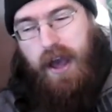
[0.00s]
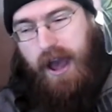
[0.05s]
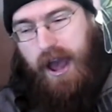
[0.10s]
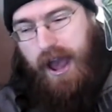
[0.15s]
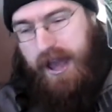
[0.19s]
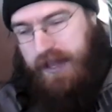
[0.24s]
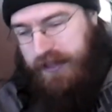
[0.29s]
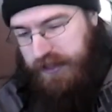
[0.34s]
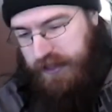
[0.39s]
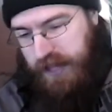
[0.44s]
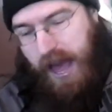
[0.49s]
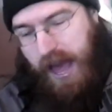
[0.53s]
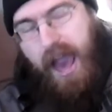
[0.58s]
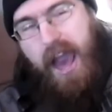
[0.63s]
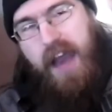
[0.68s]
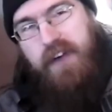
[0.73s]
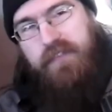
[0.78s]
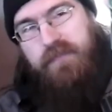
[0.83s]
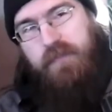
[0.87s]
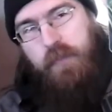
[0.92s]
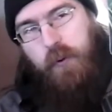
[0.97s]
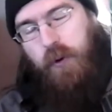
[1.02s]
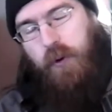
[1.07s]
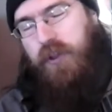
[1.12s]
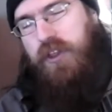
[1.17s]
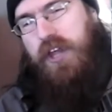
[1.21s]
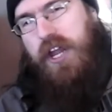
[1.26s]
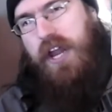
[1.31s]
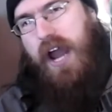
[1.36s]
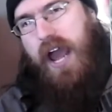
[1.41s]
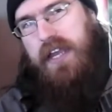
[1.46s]
I laugh more
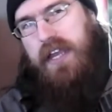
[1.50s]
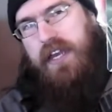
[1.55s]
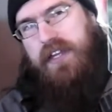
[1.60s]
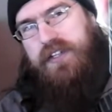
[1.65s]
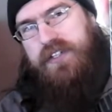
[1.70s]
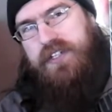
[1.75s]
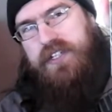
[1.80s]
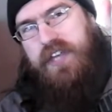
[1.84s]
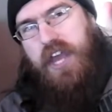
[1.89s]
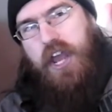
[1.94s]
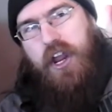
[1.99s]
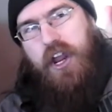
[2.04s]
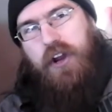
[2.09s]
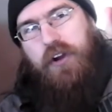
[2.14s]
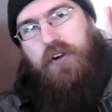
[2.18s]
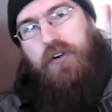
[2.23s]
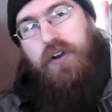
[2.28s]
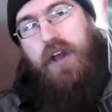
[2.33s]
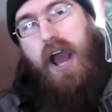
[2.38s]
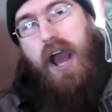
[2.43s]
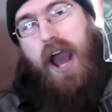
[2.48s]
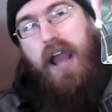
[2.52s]
than I get scared.